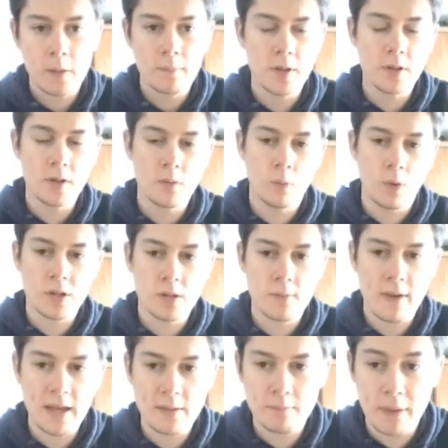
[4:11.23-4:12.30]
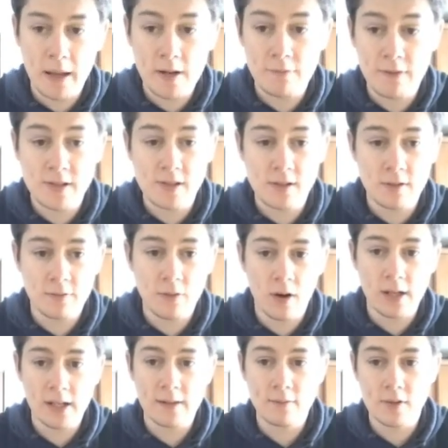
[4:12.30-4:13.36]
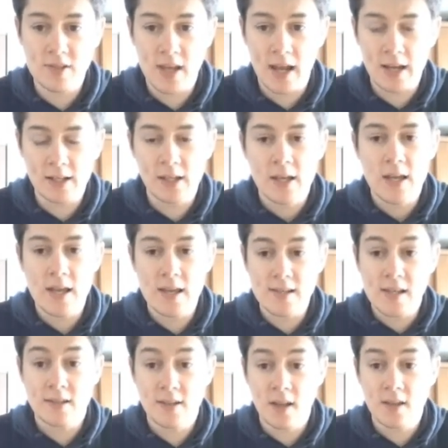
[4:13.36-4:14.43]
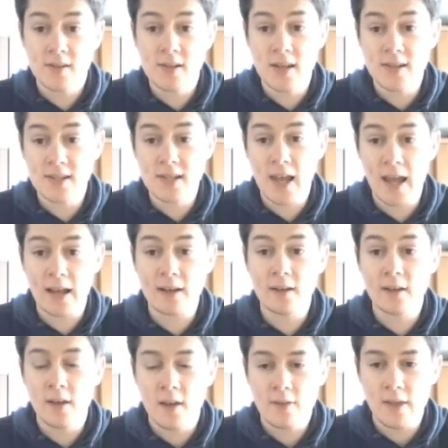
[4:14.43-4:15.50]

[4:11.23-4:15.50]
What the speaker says: But one of the main benefits of the fried liver attack is it does attack